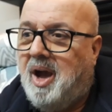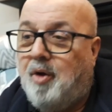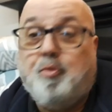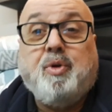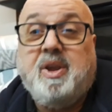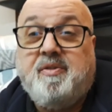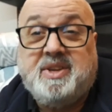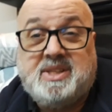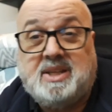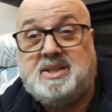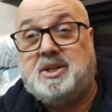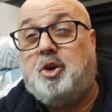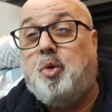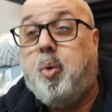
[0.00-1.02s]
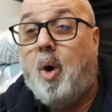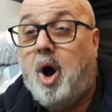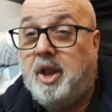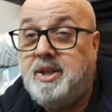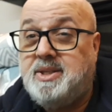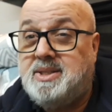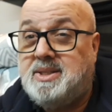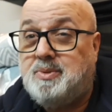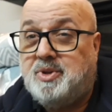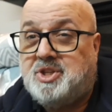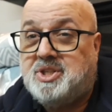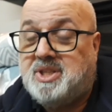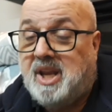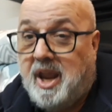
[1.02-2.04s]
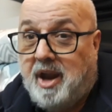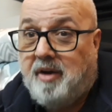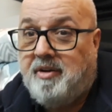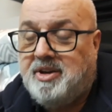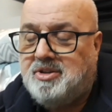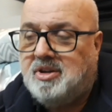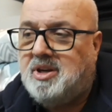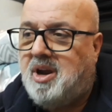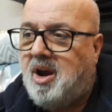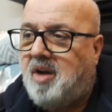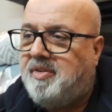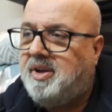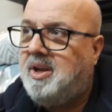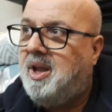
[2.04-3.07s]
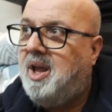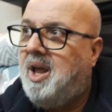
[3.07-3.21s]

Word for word: A uh, revisit to Quans, which is an aire in Dungarvan.